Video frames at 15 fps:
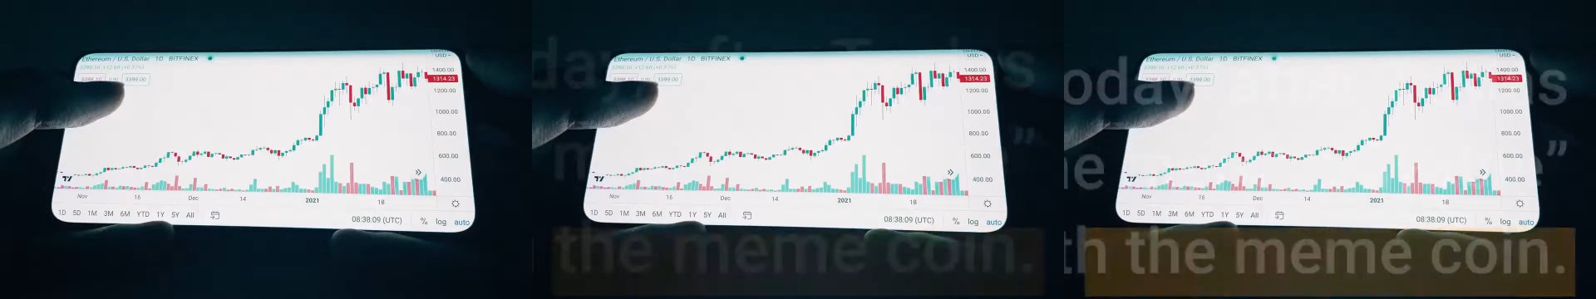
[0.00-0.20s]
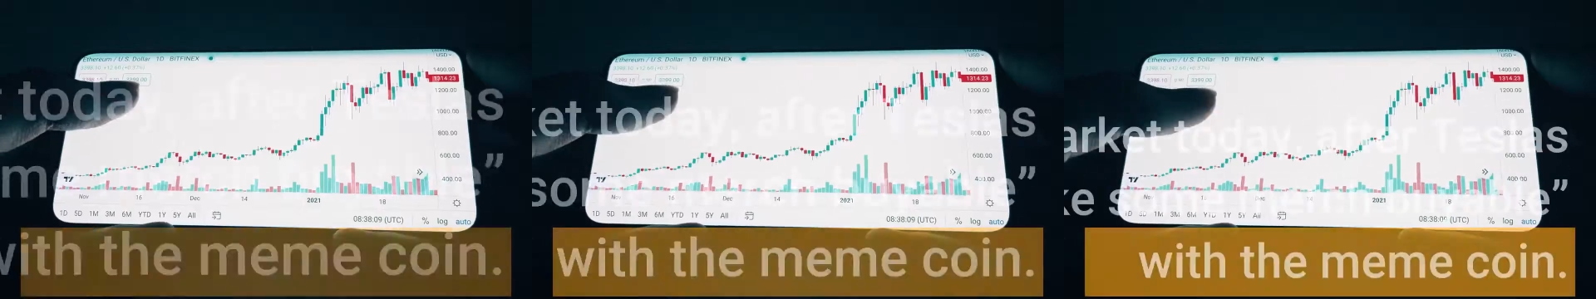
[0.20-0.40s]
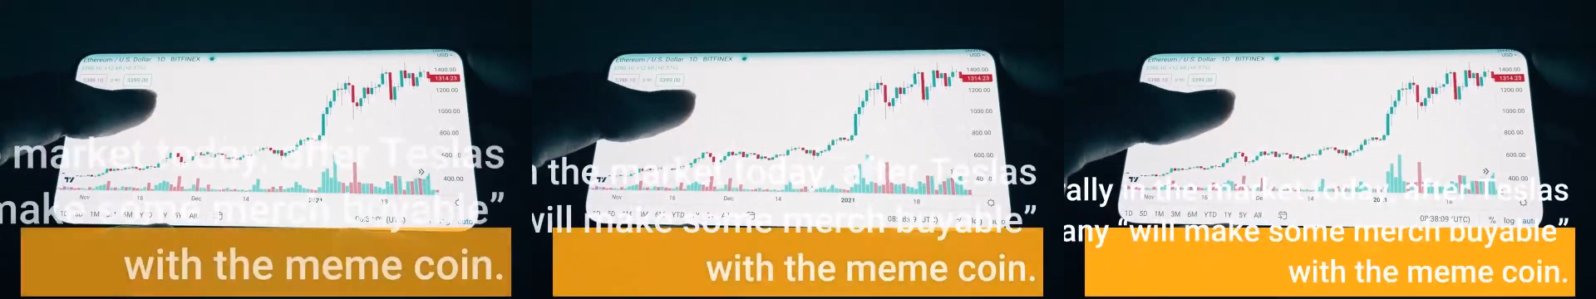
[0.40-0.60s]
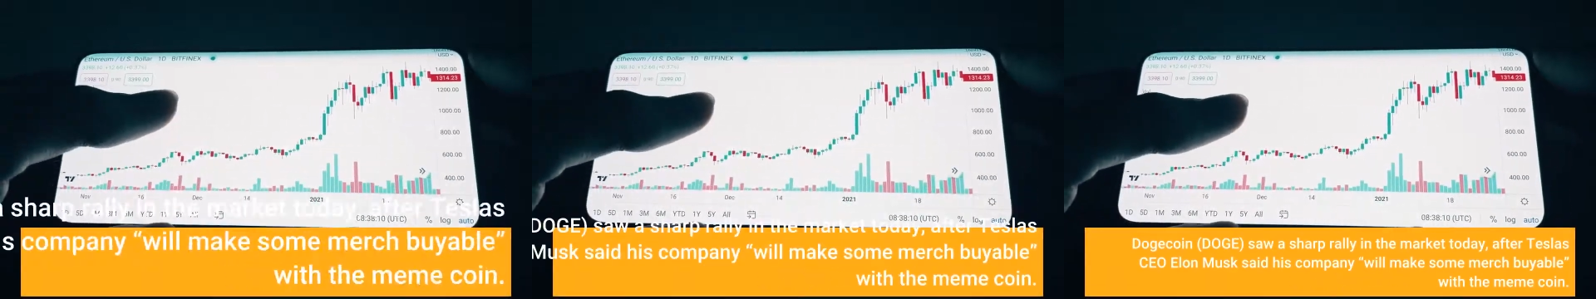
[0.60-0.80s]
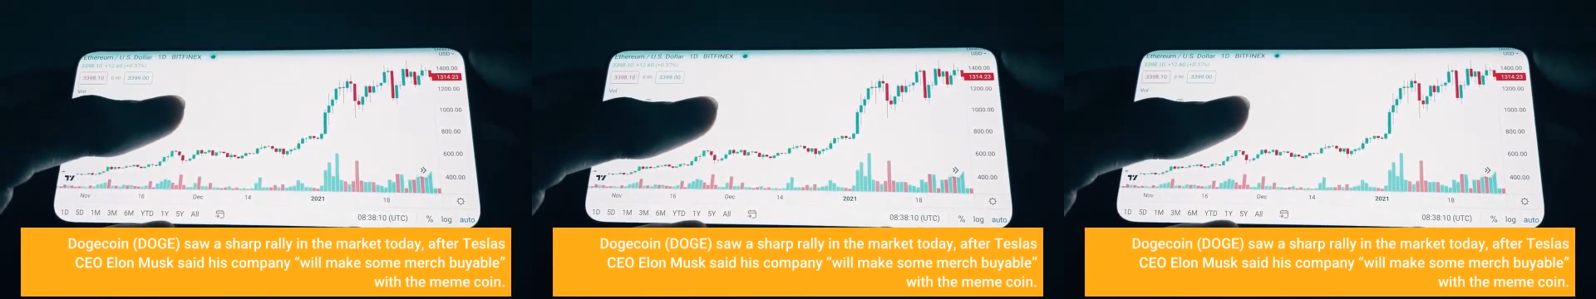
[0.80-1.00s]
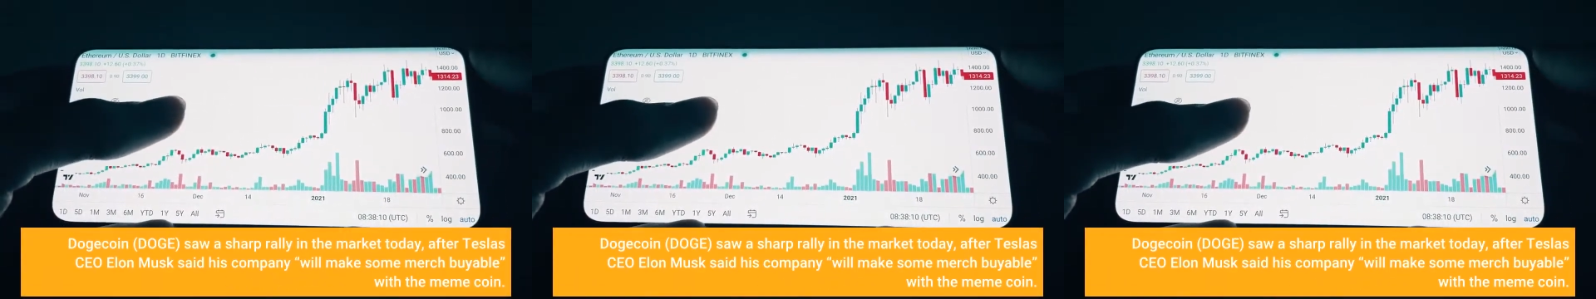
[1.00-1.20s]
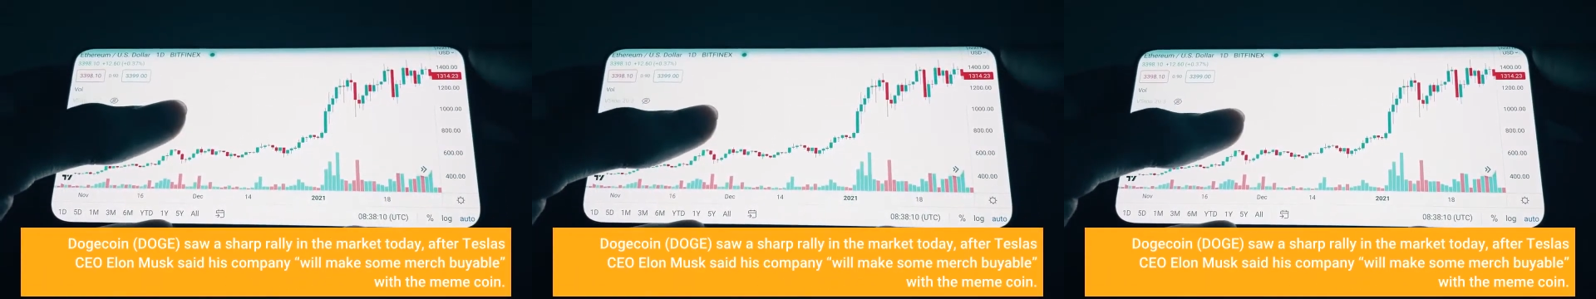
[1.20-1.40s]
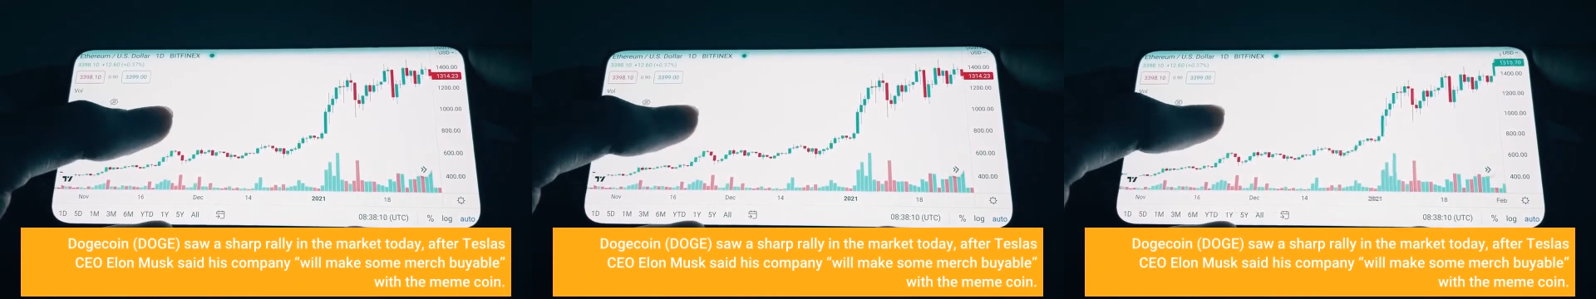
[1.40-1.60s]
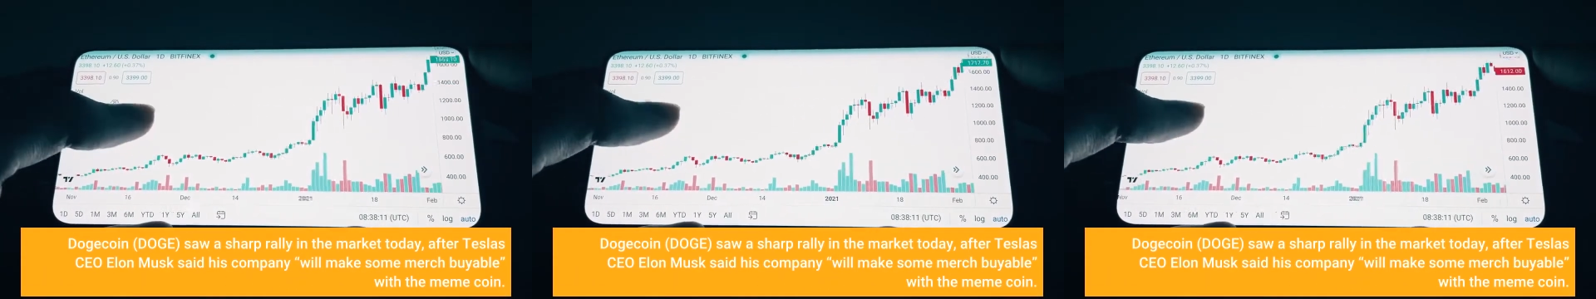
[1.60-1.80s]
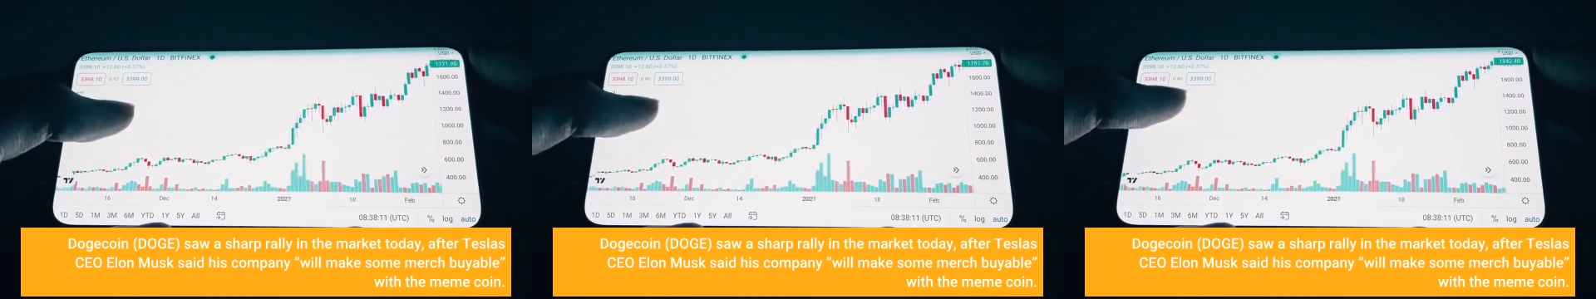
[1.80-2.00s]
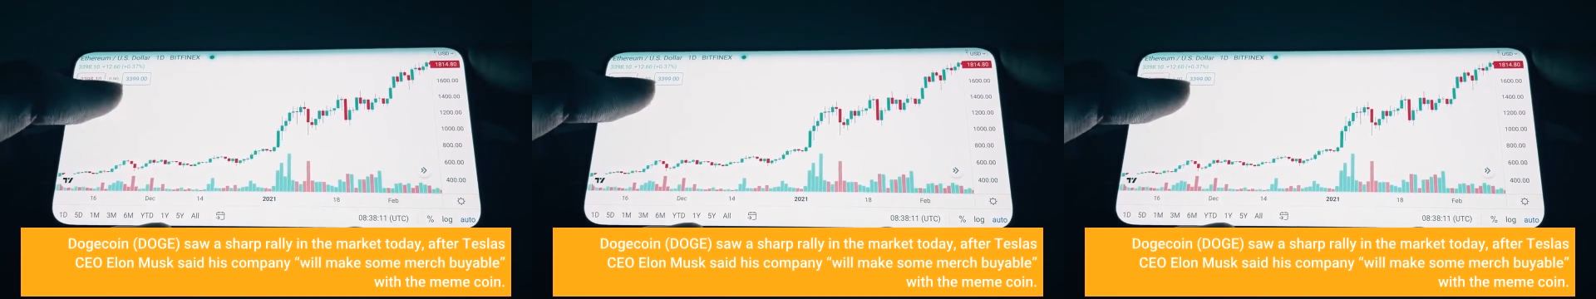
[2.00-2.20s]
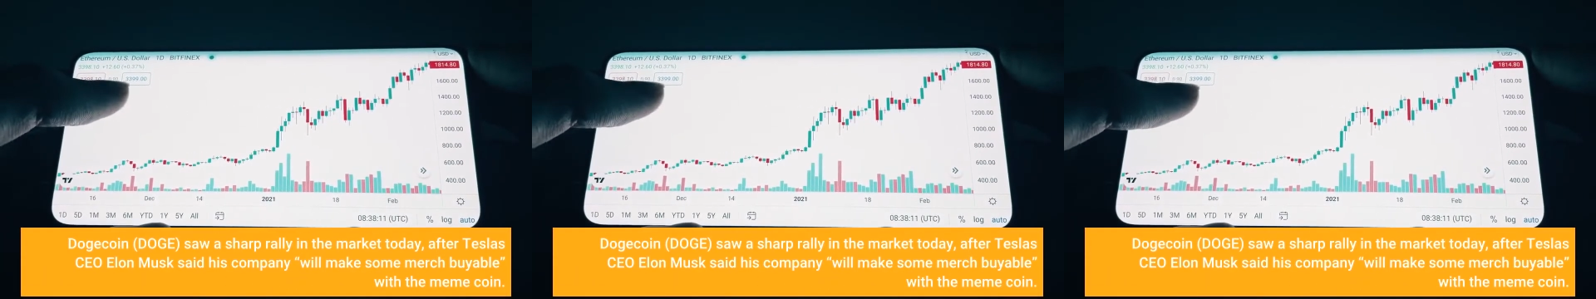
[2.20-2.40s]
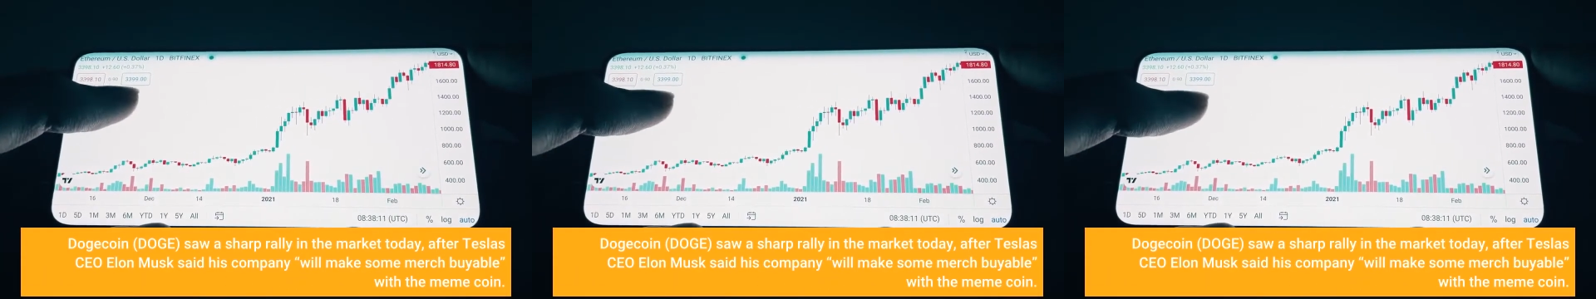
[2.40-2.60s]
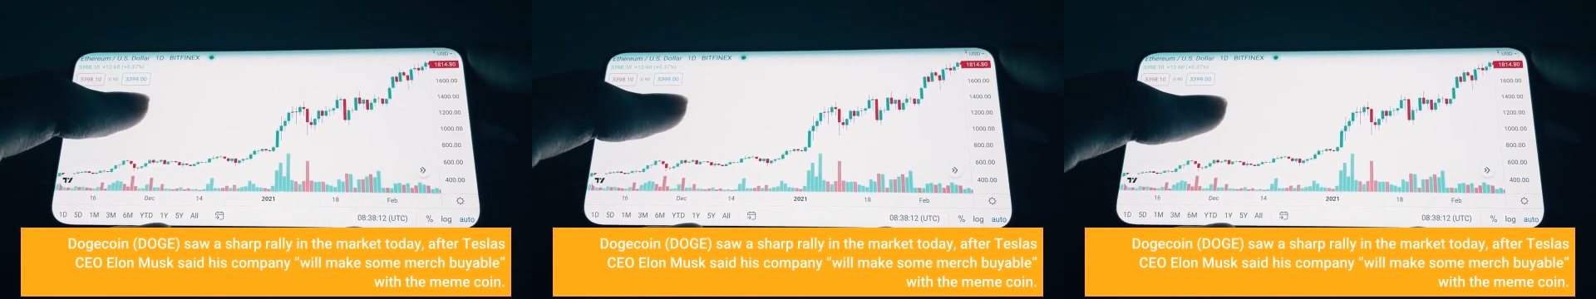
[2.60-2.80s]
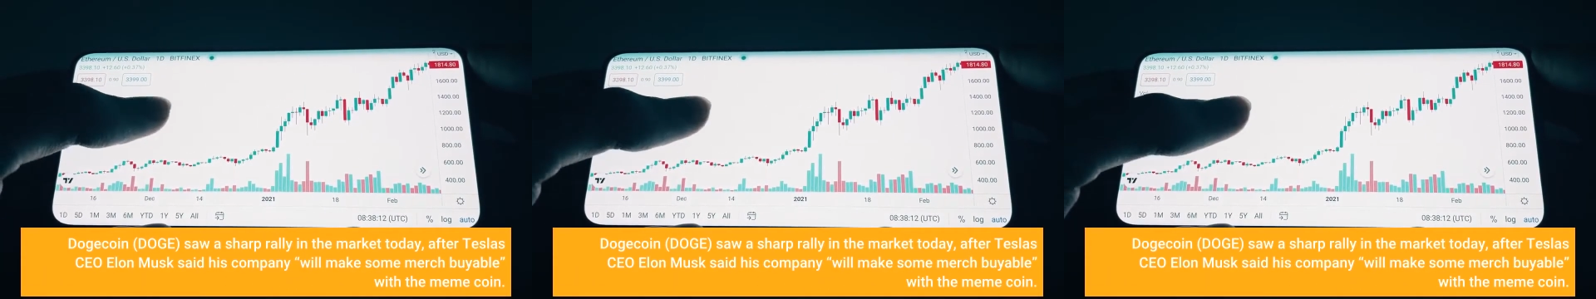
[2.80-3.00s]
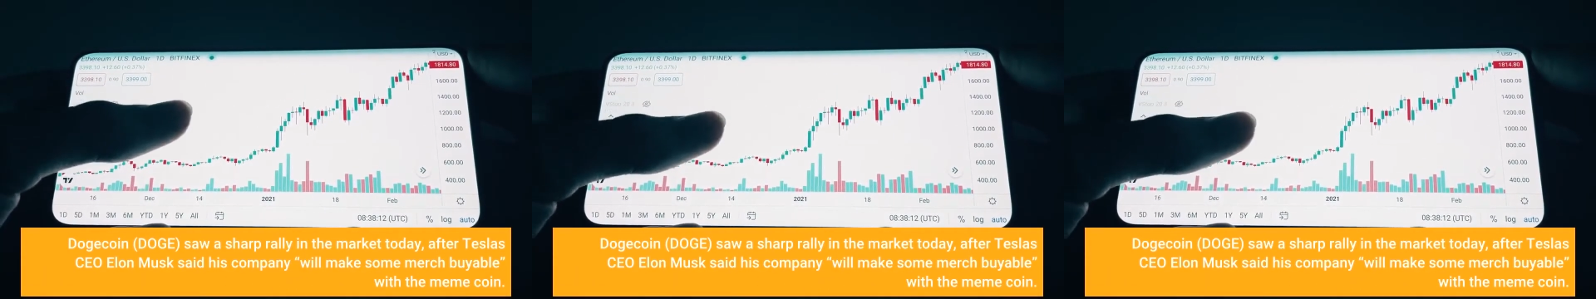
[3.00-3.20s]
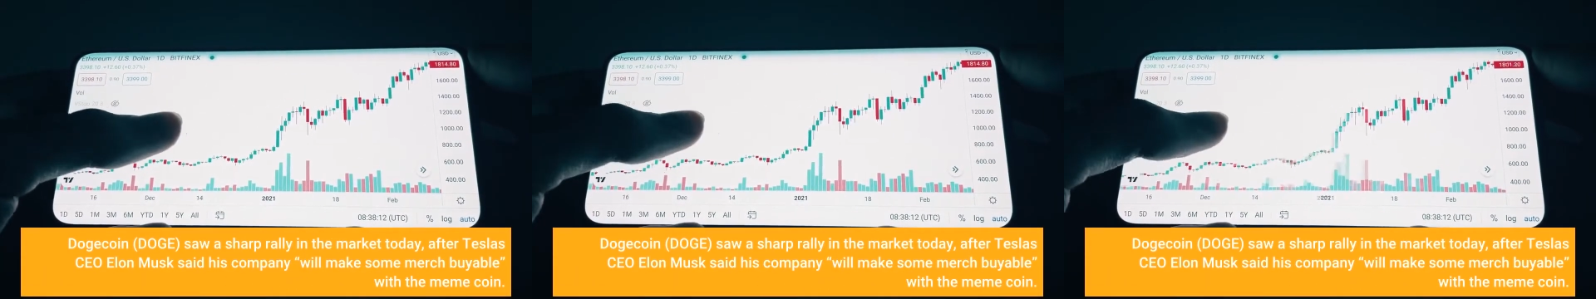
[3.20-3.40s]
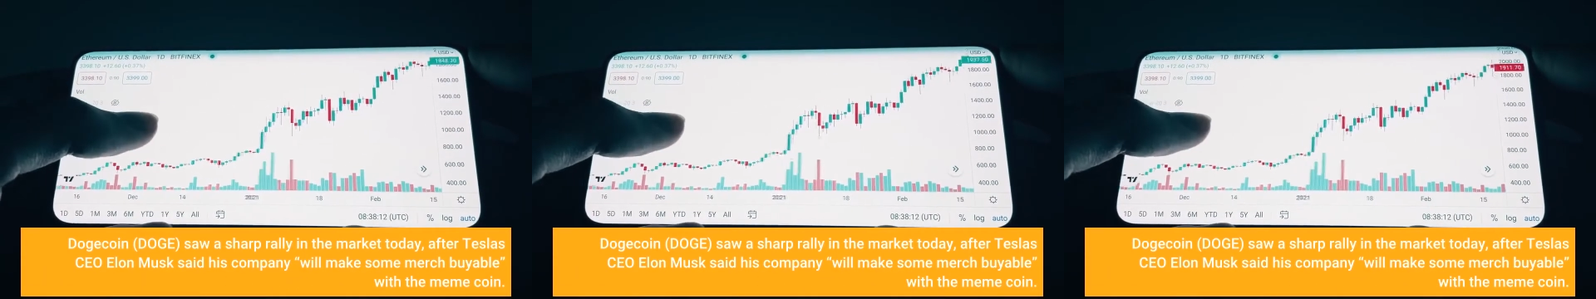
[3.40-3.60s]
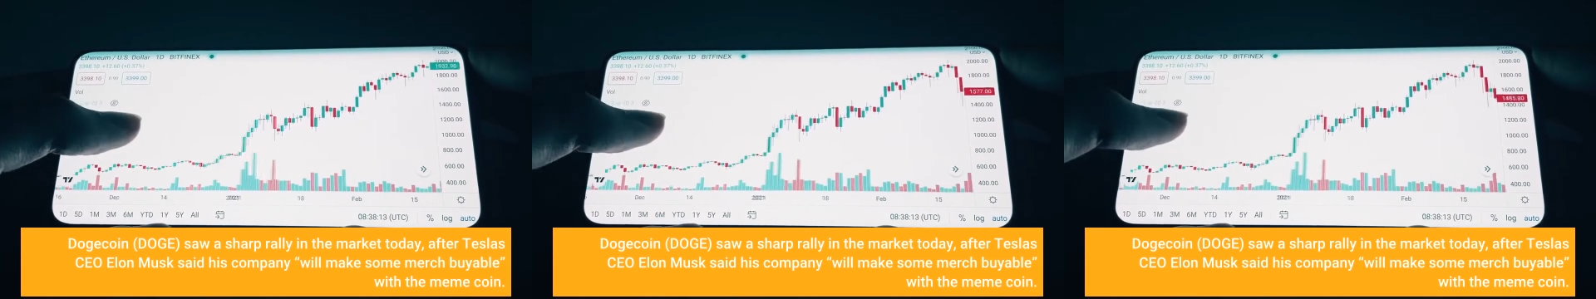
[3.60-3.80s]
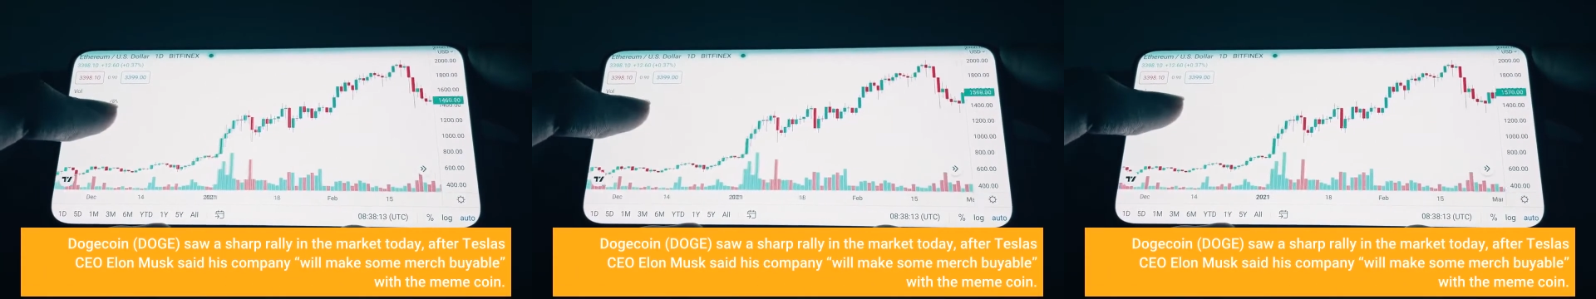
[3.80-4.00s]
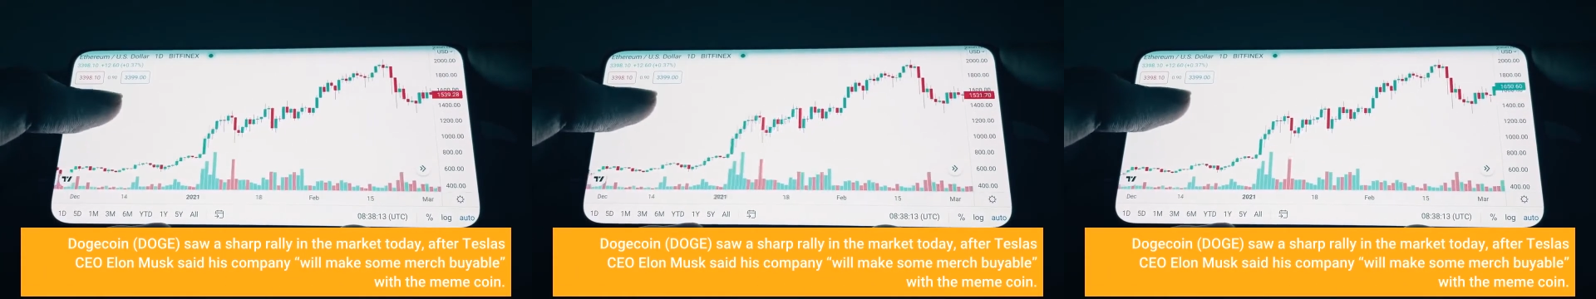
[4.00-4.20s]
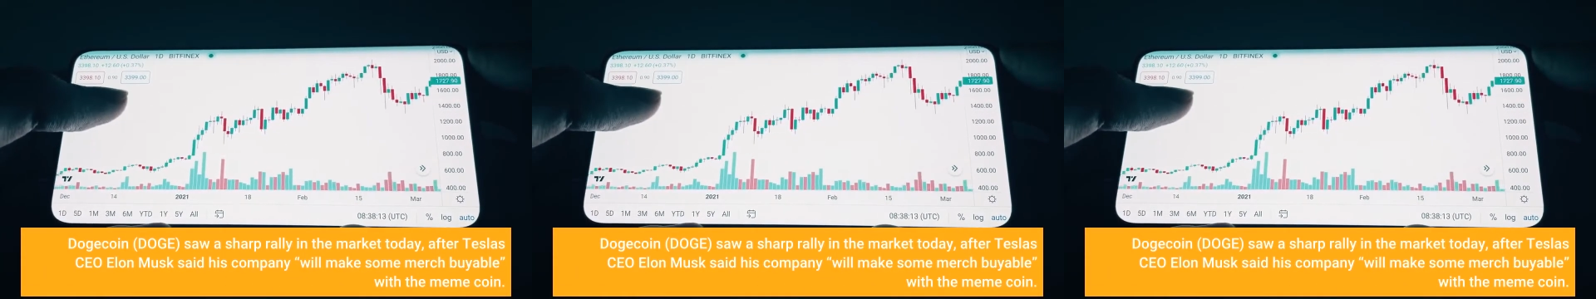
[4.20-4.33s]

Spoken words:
Nobody's mouth can be seen.